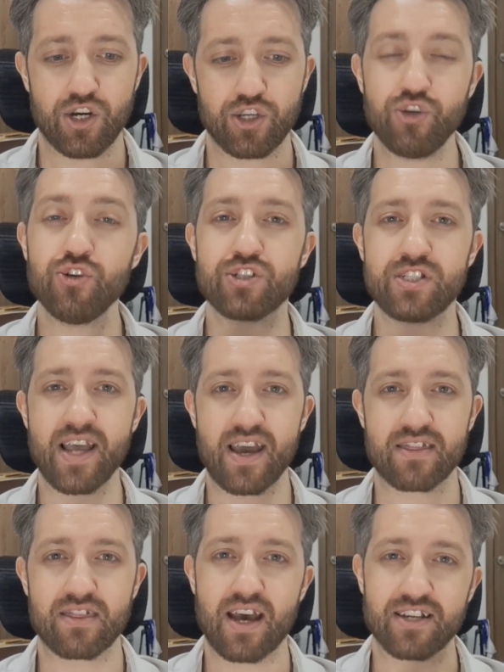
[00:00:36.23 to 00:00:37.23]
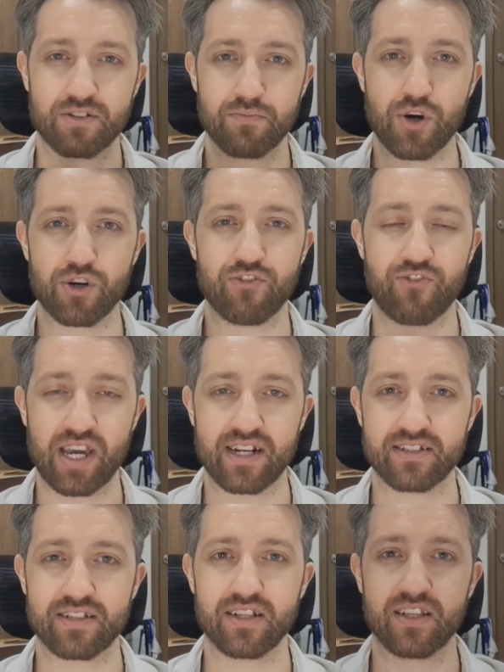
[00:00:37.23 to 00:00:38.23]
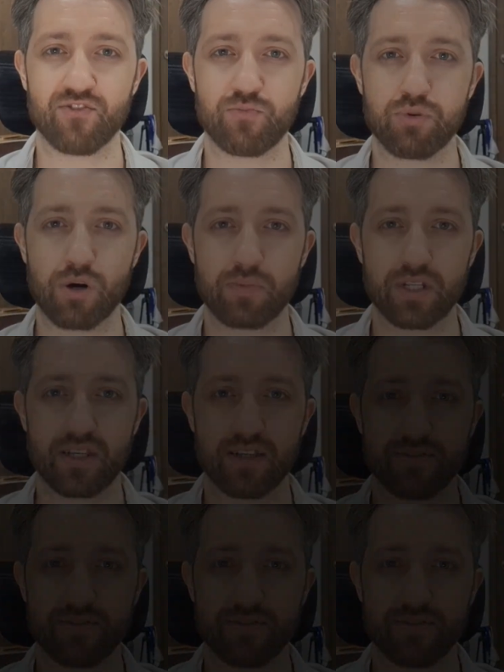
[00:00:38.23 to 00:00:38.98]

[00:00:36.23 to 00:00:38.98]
use death as a motivator to live properly.